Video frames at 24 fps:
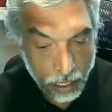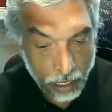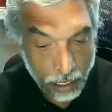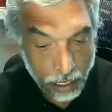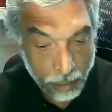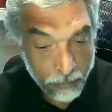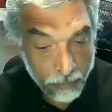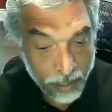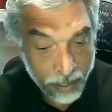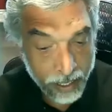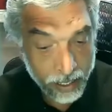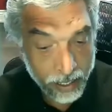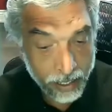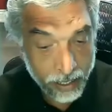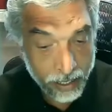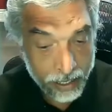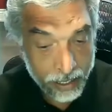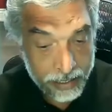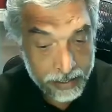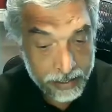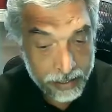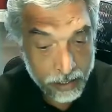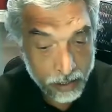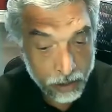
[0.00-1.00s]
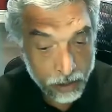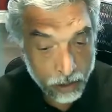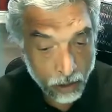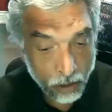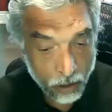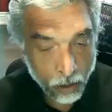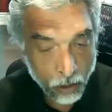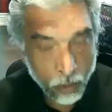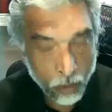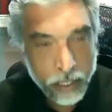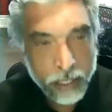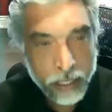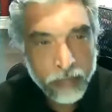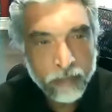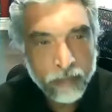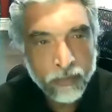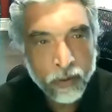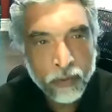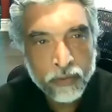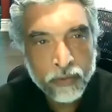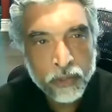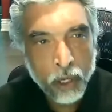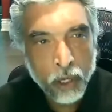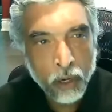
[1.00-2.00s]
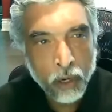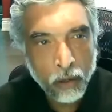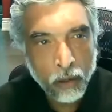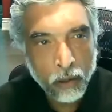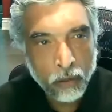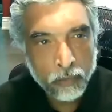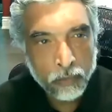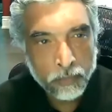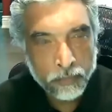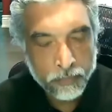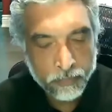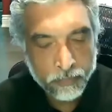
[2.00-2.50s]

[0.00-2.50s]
I pen it as an all evil sorrow.